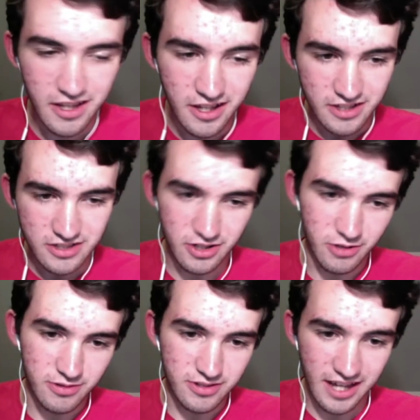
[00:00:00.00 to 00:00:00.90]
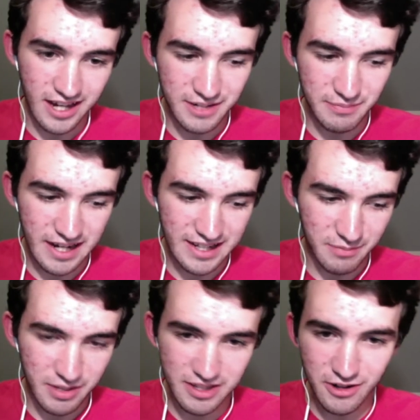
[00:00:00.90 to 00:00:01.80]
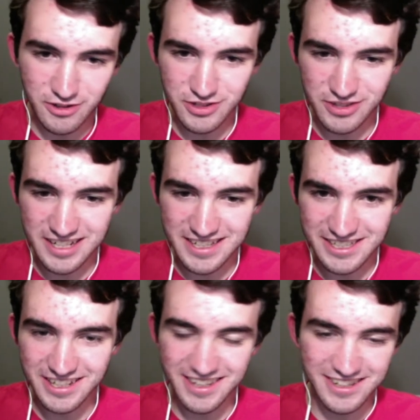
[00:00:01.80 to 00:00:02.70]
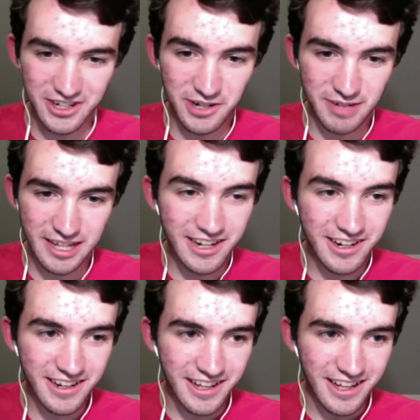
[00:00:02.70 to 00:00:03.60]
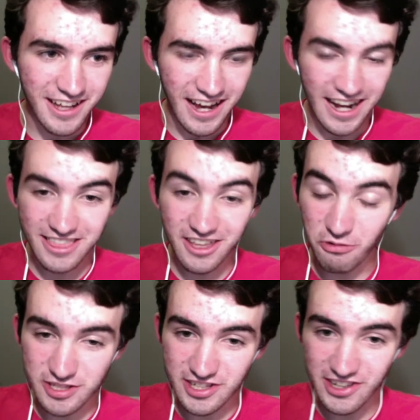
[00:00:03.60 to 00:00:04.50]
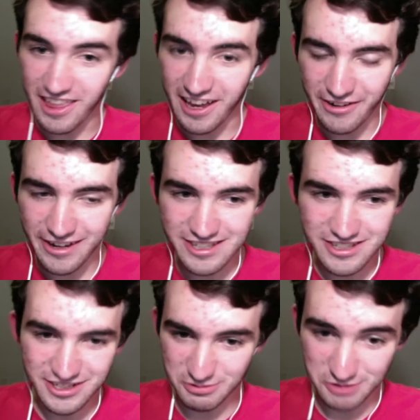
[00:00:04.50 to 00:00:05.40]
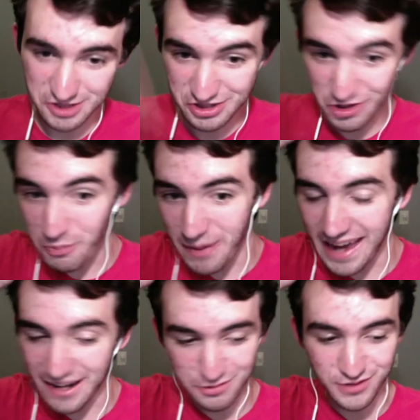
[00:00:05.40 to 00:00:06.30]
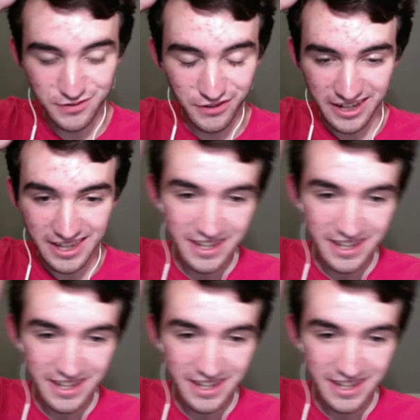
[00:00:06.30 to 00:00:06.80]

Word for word: So yeah, I didn't mind them. And then also the addition of the Terminator, I thought was hilarious because it was so bad it was funny.